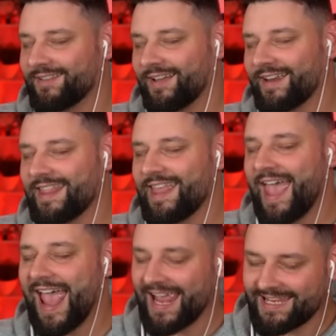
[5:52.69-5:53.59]
They're going to get their
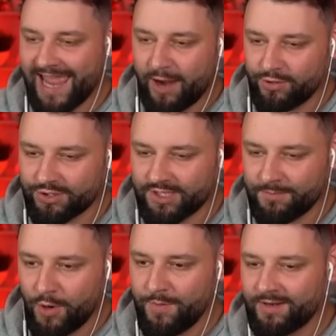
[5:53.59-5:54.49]
head down in just a
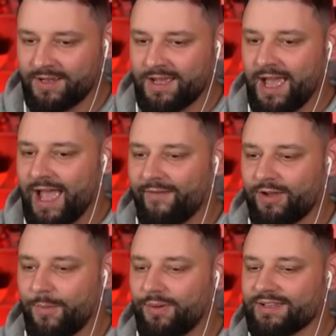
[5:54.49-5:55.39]
moment, have a
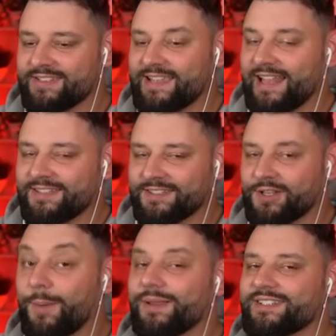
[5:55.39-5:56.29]
couple of zeds, a
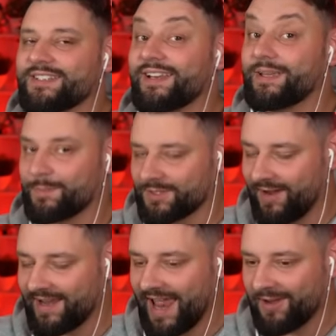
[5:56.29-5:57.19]
couple of sleeps
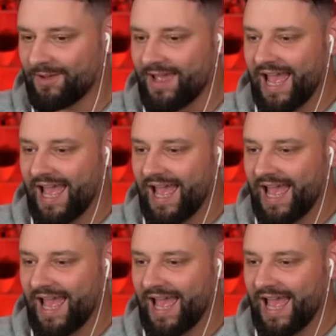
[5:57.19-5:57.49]
right now,